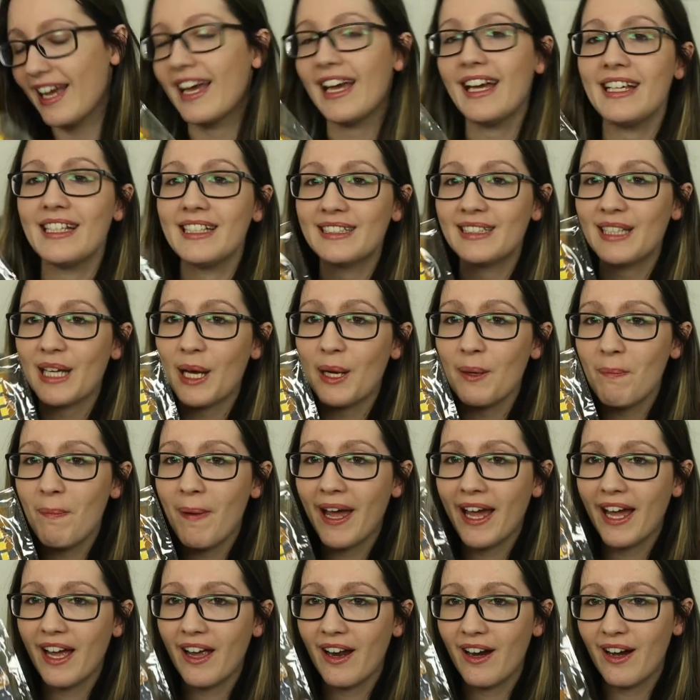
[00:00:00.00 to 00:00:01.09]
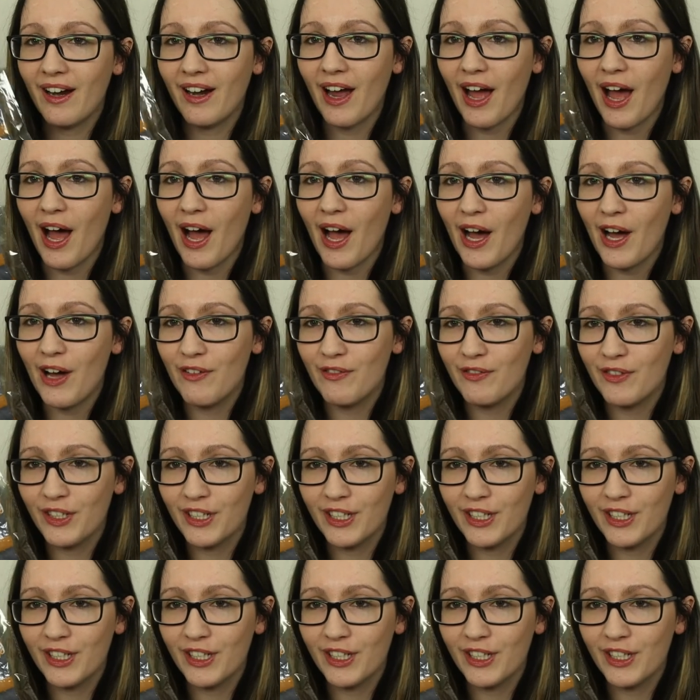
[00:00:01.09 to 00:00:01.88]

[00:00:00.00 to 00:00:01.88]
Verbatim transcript: is a pair of